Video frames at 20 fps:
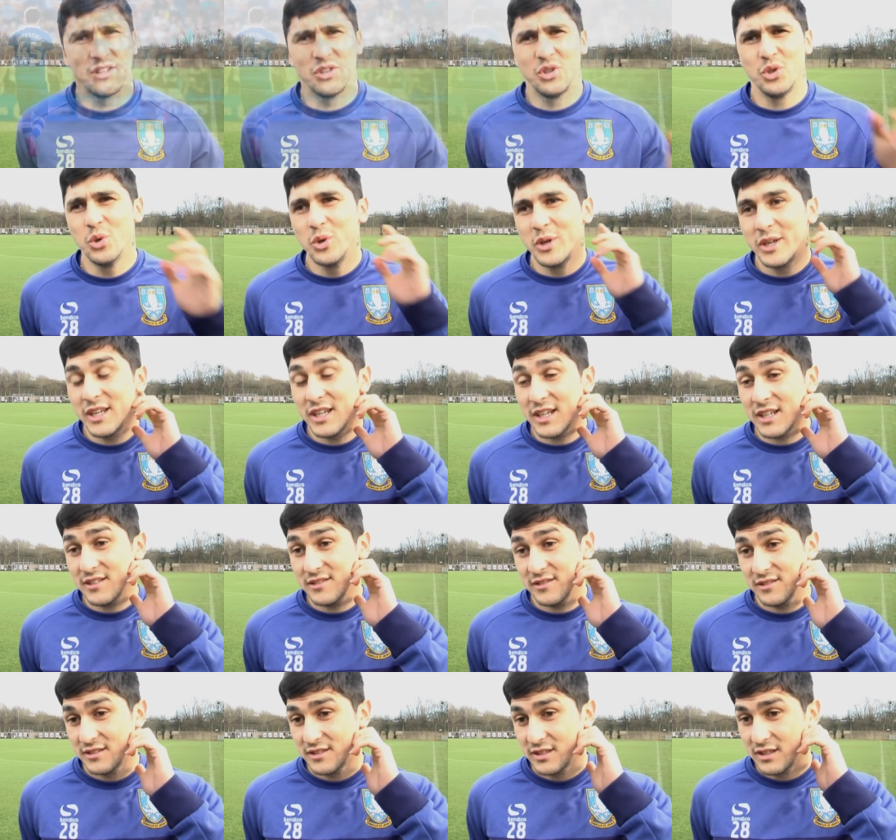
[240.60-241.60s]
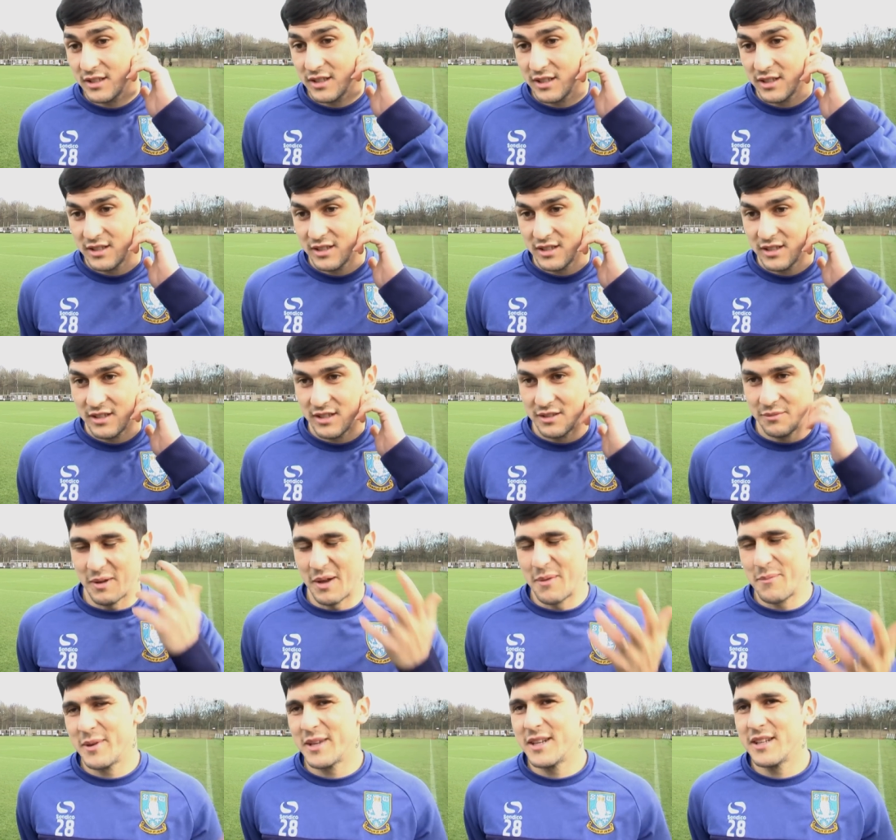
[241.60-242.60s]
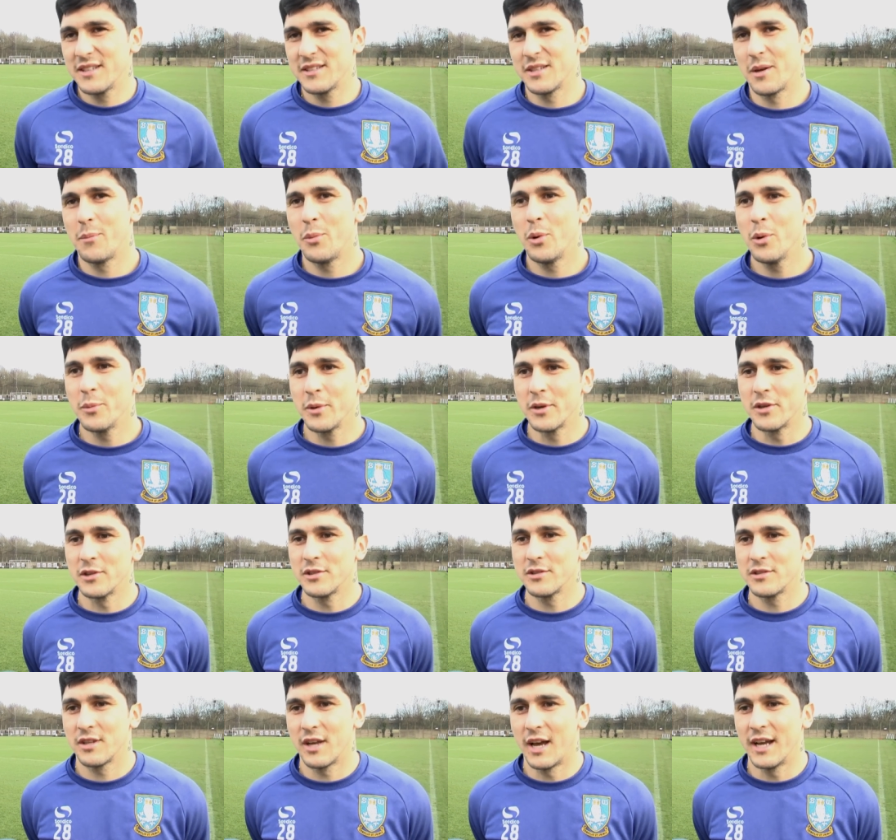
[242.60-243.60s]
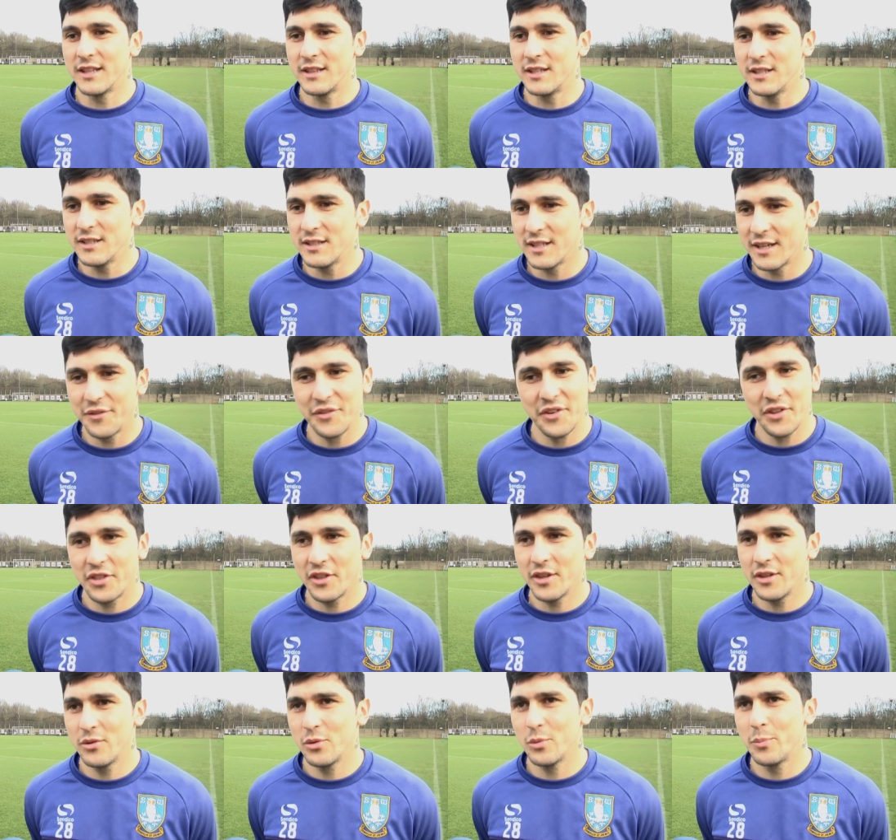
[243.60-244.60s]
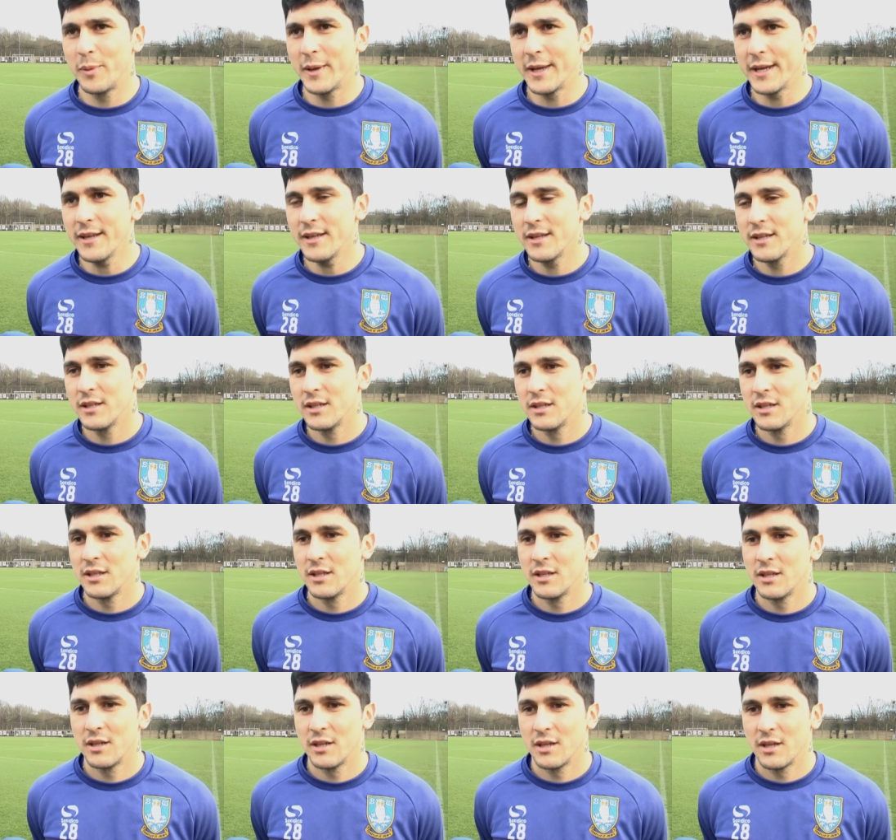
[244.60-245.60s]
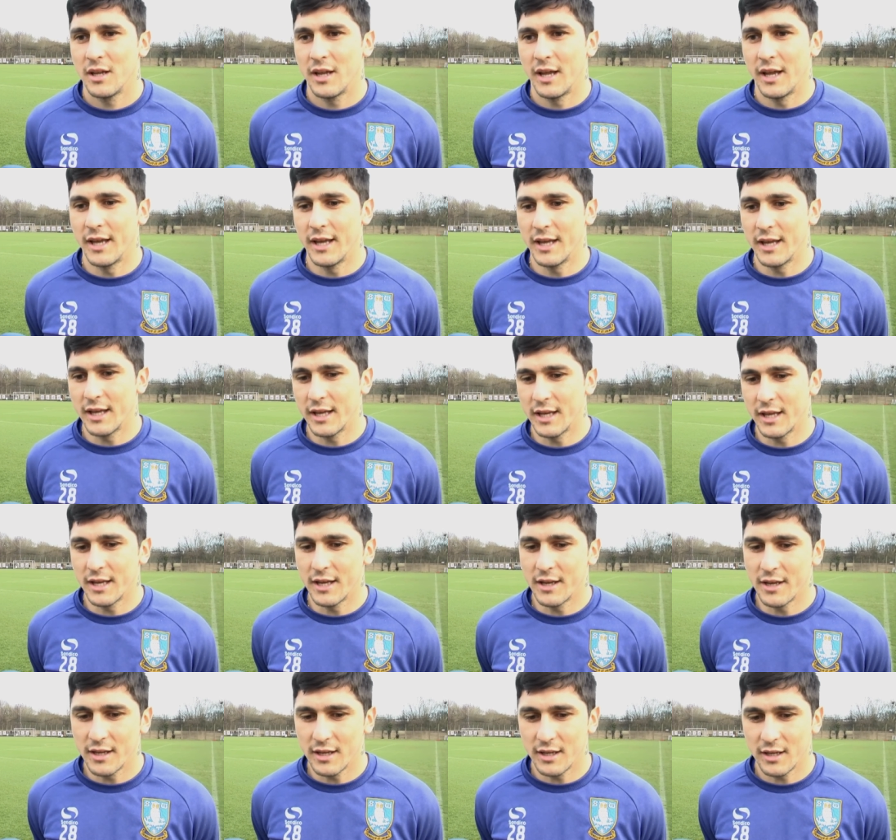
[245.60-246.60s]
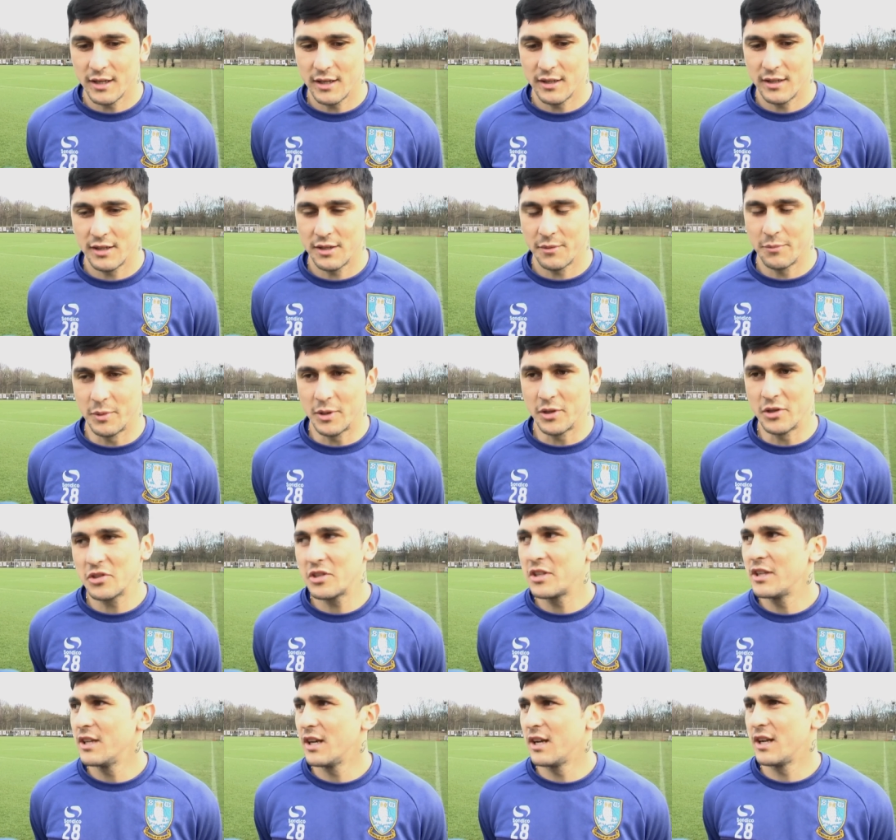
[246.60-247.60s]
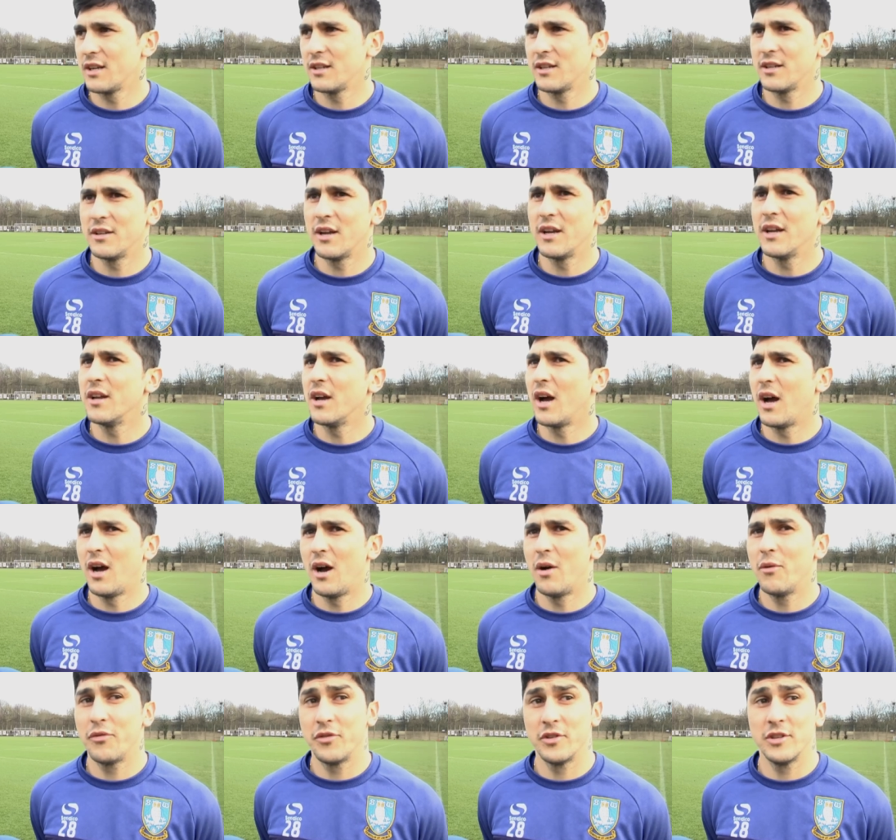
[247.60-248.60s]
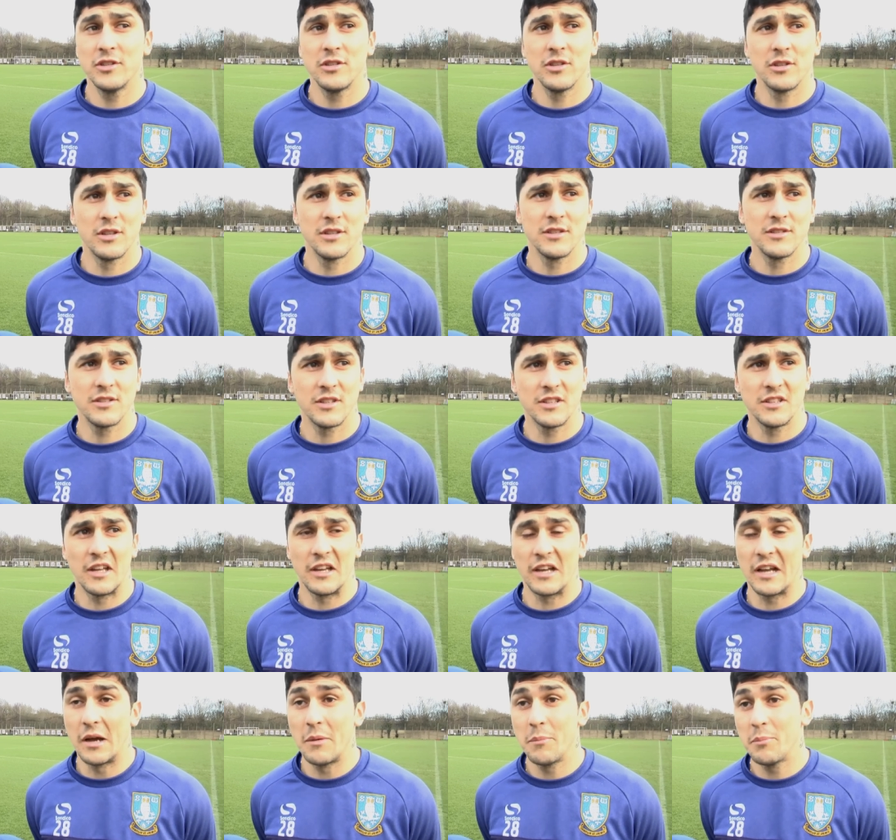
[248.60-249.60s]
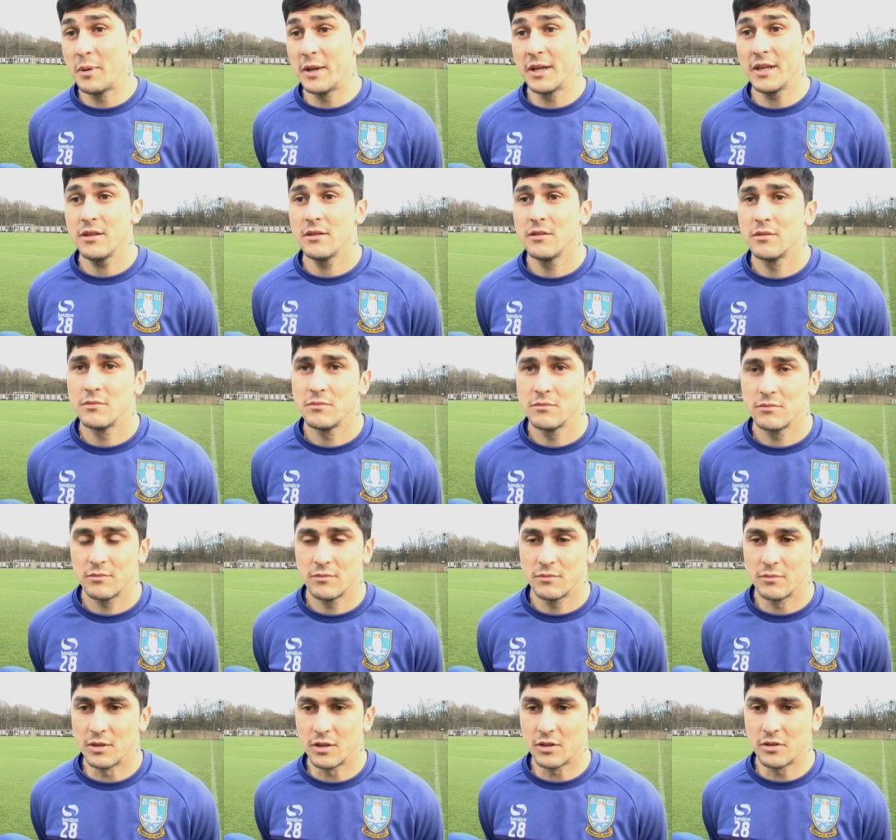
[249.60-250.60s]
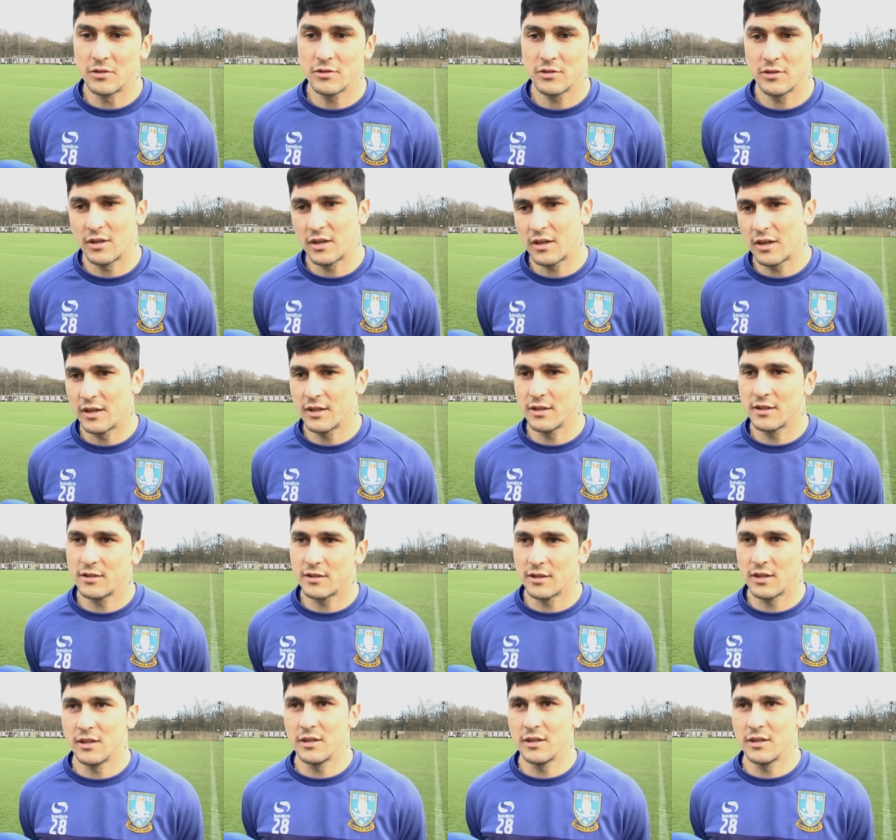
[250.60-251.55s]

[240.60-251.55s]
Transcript: New Year, I'm very disappointed because I did everything to play. Uh, because here uh, I, official said I can't play because I had a